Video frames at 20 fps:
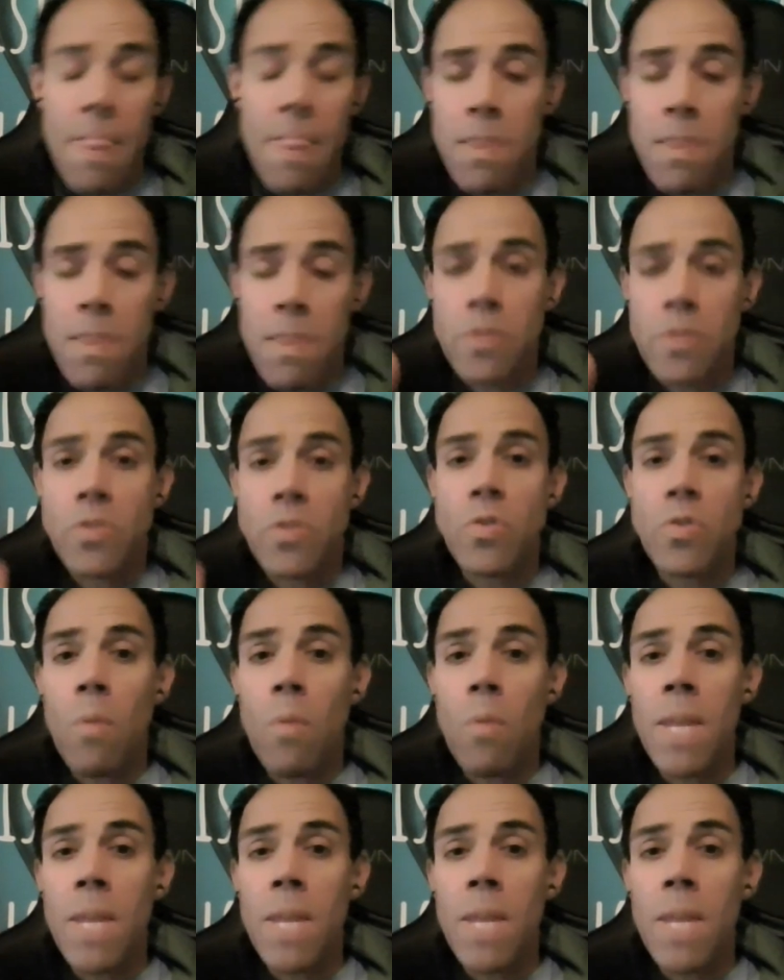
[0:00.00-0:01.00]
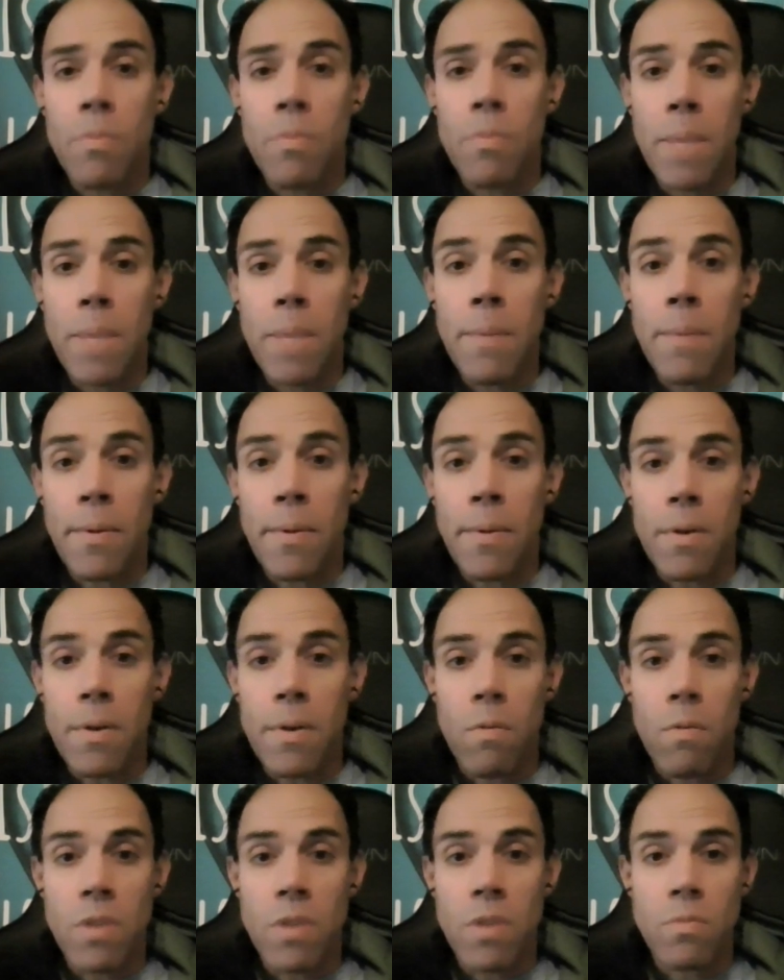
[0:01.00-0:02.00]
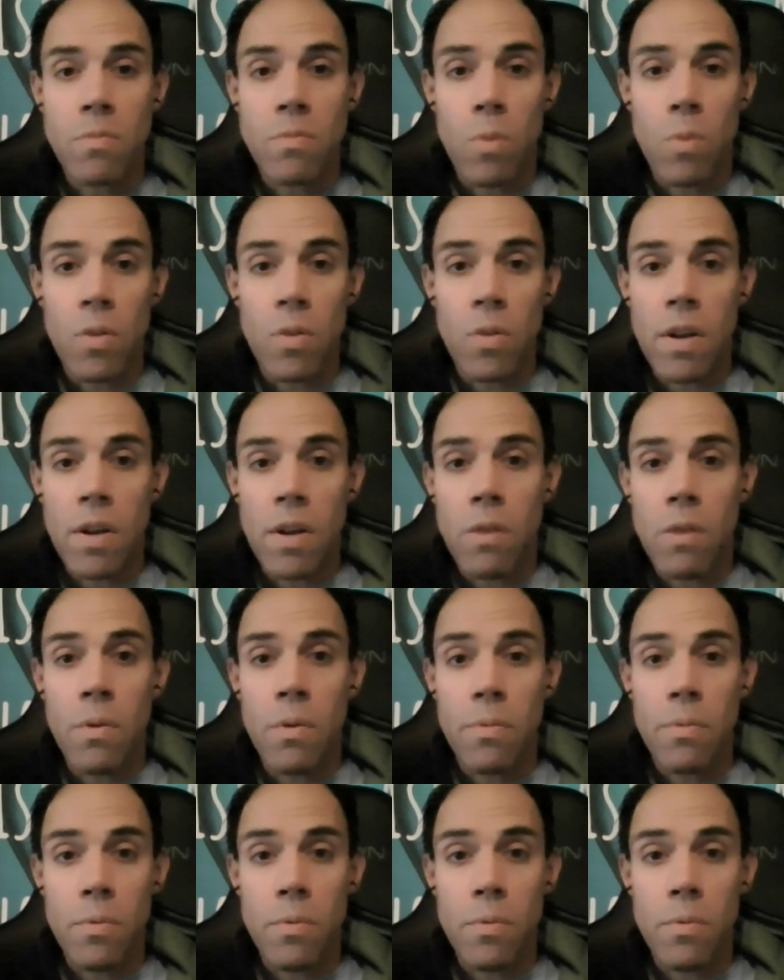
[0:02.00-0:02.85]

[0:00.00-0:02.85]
there's so many other people across the world that are going